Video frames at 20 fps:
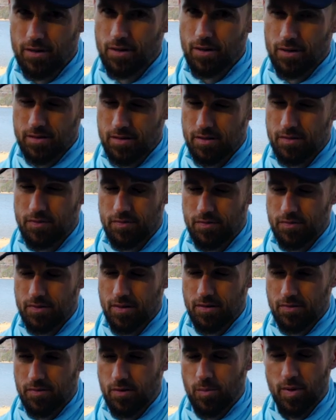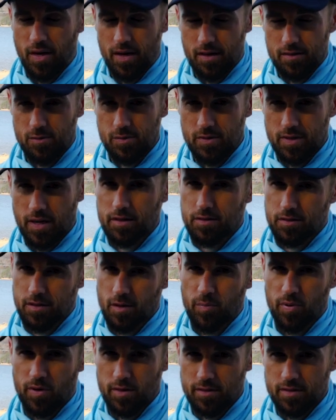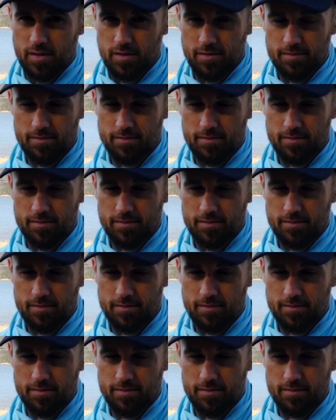looks if if a bass was actually a person.